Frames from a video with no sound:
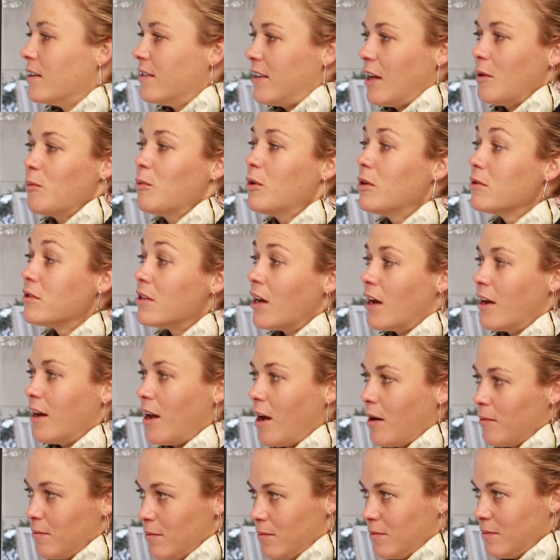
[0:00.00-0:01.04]
Then we'll turn
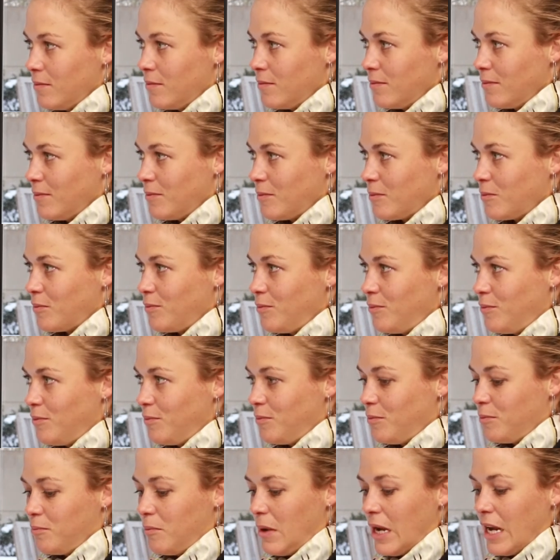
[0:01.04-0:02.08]
up,
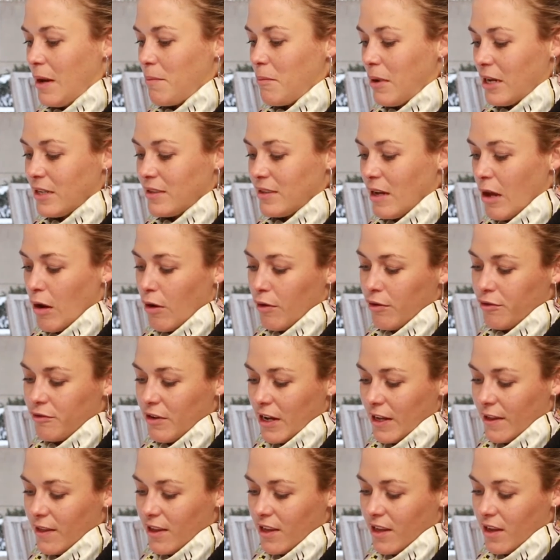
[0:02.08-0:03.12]
me, myself
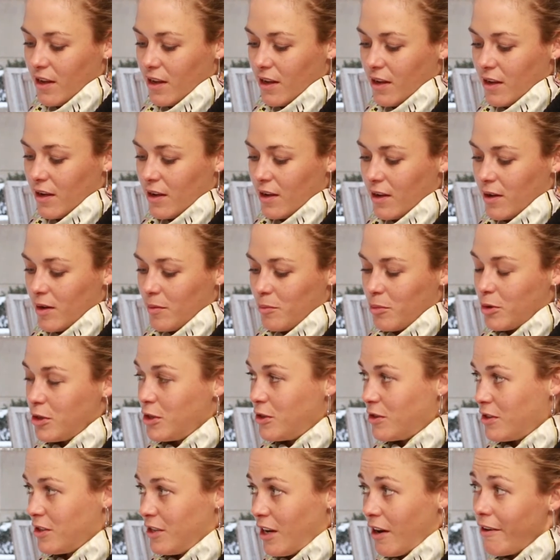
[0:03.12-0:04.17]
and the uh,
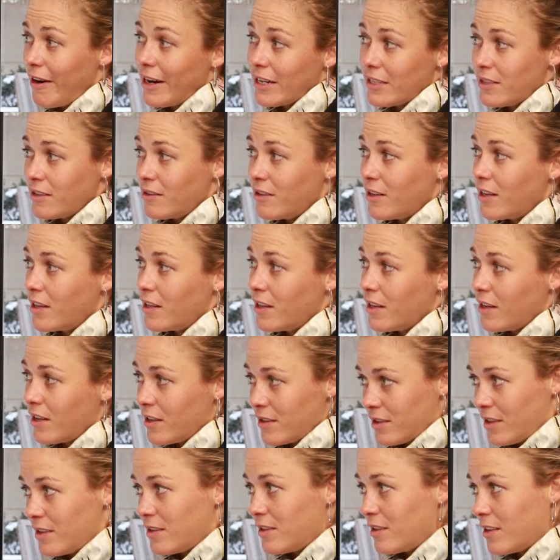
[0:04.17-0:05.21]
producer director and an
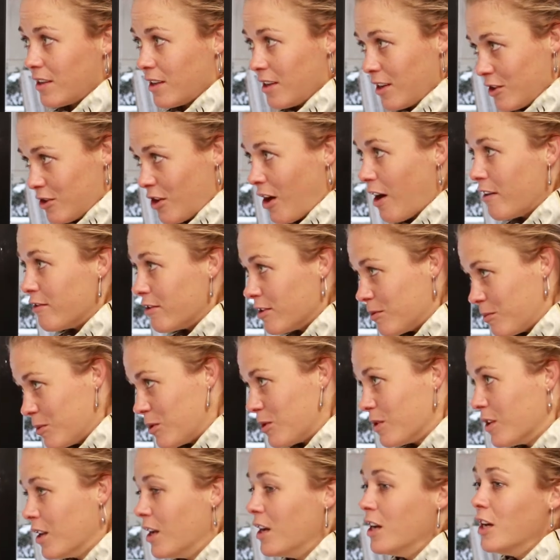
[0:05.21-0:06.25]
assistant and a driver, and
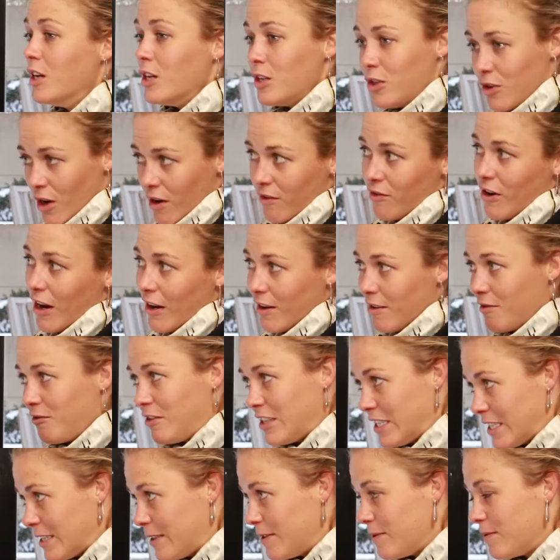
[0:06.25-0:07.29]
we'll drive around and
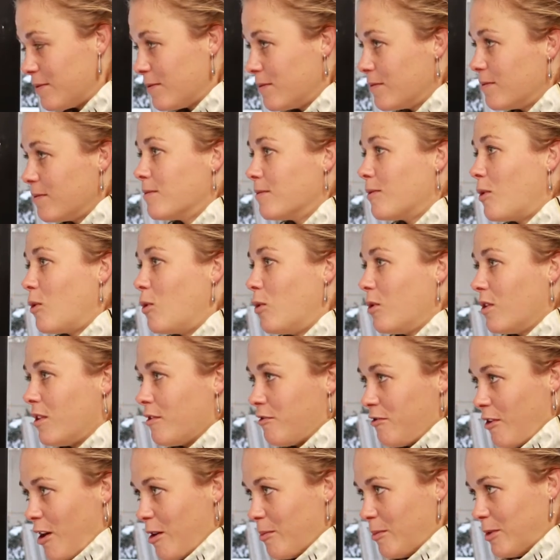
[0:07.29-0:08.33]
visit all of the
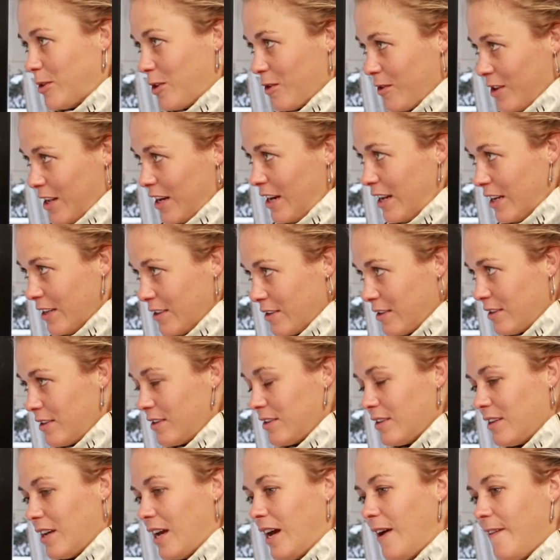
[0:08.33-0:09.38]
farmers on the list,
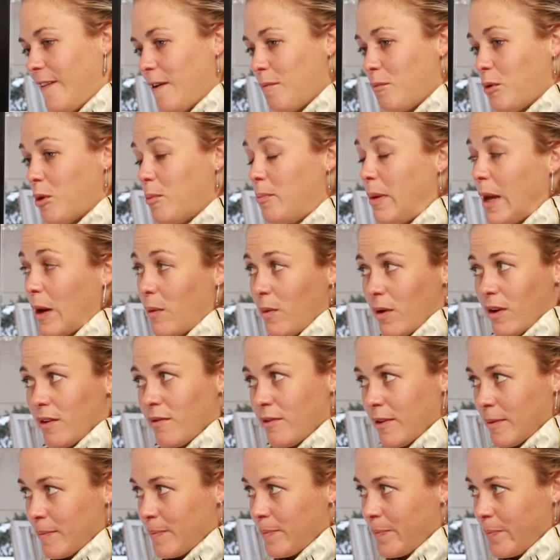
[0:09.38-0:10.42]
and then we'll pick one
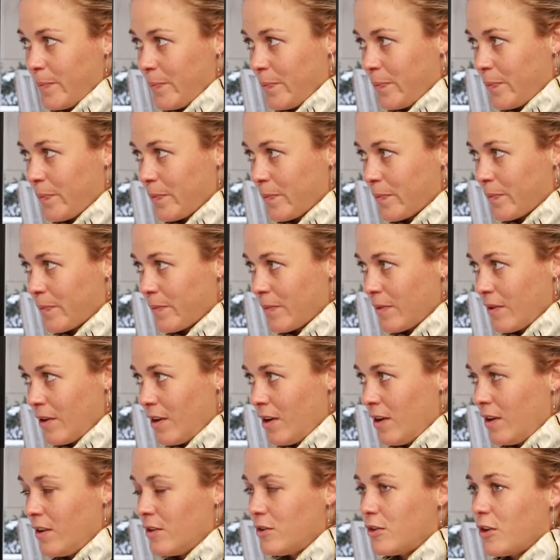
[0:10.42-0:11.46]
of them.
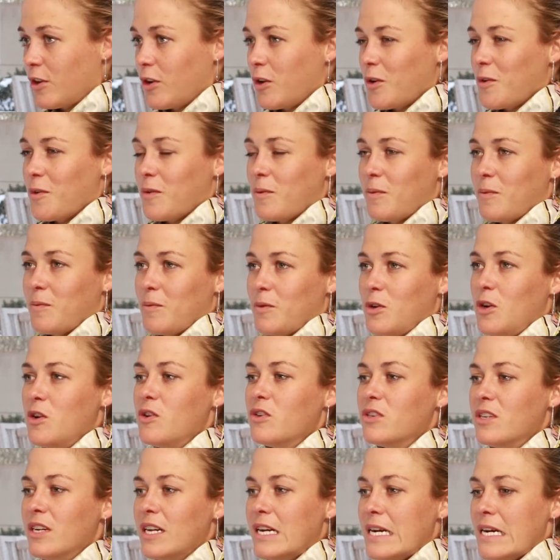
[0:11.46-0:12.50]
So
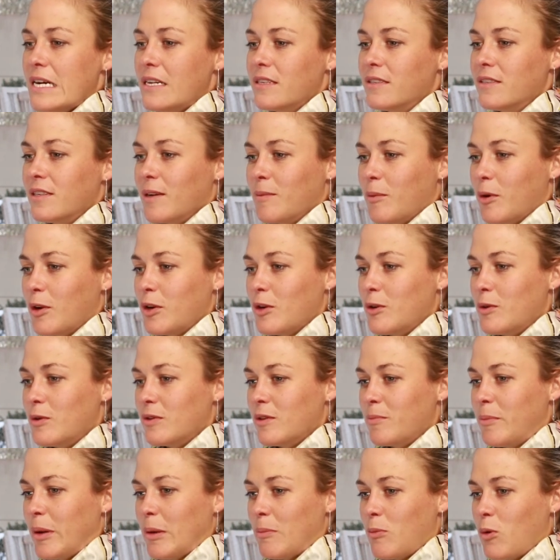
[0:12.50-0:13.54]
usually it's someone who's
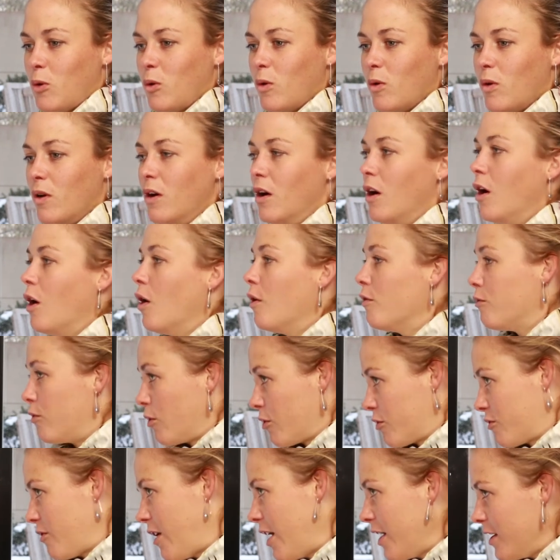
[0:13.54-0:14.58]
a bit more
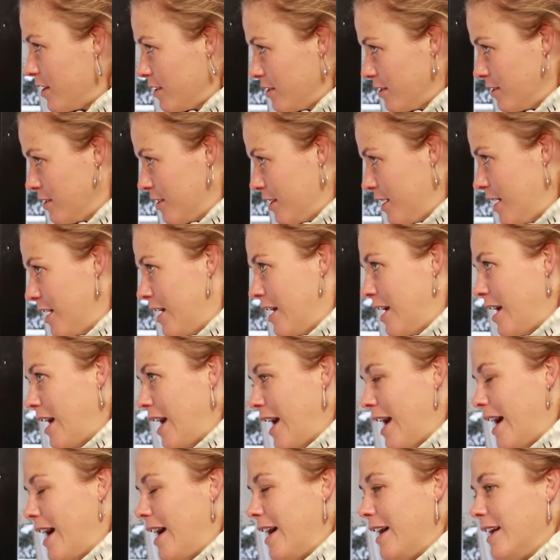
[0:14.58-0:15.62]
forthright,
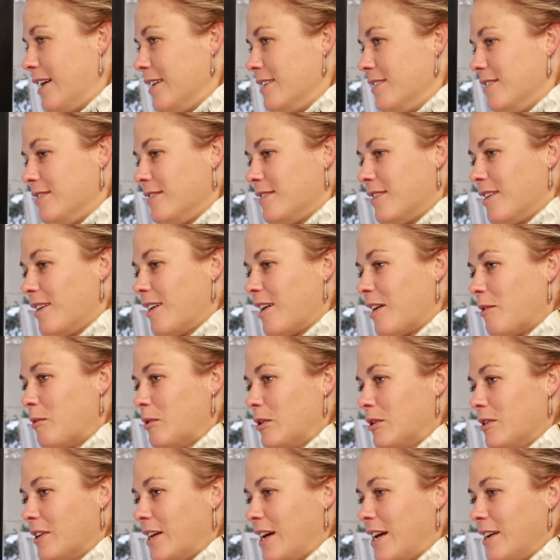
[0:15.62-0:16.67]
and uh,
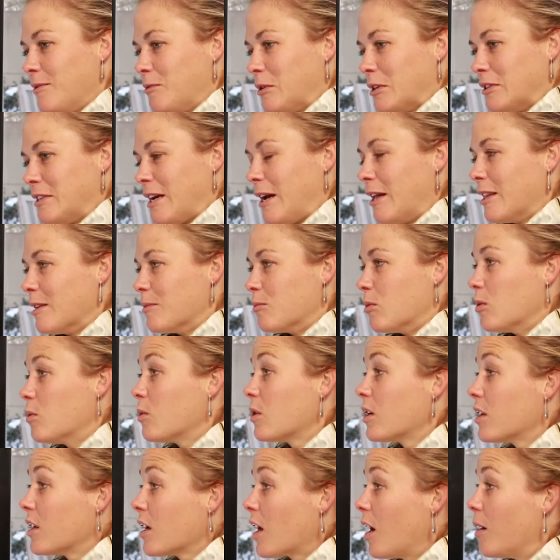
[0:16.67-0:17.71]
we'll, we'll tell them, well,
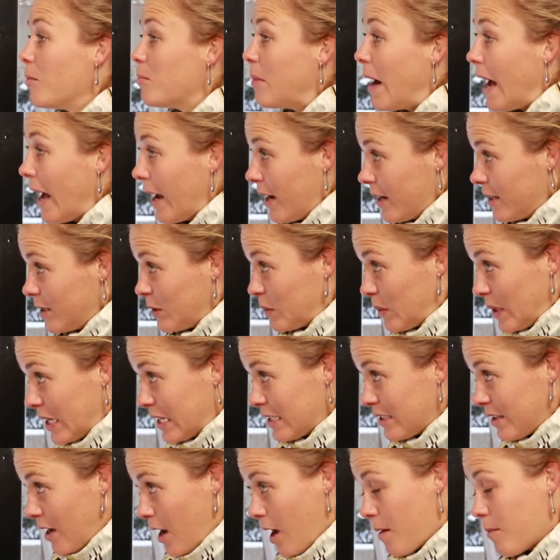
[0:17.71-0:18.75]
we're going to come back in a
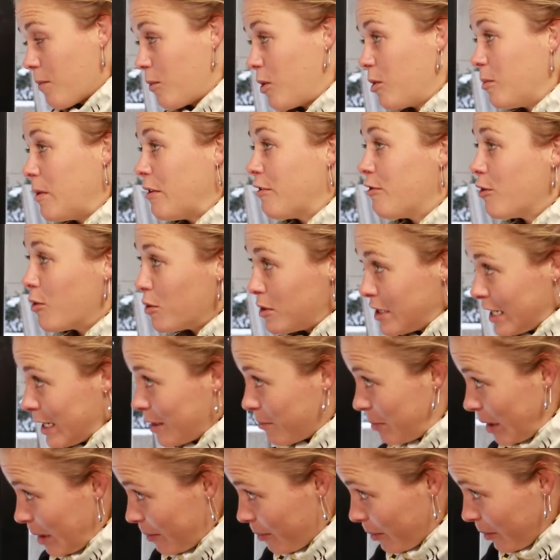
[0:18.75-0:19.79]
week's time. We'll be
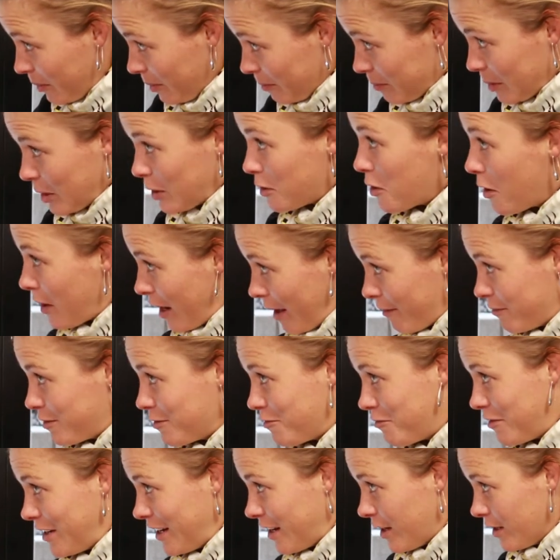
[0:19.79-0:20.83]
fourteen people, but you don't have
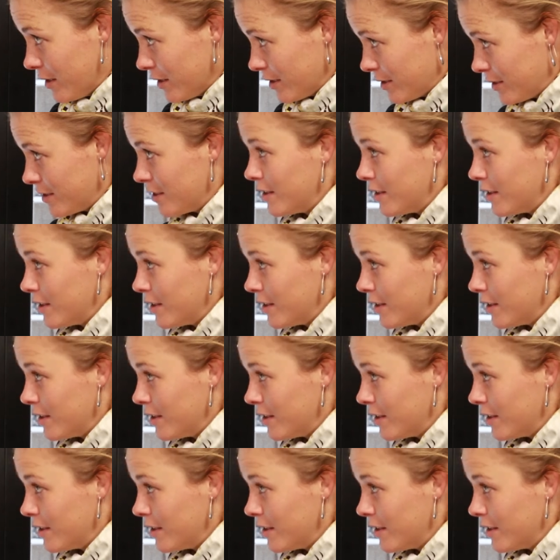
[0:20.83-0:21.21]
to feed us.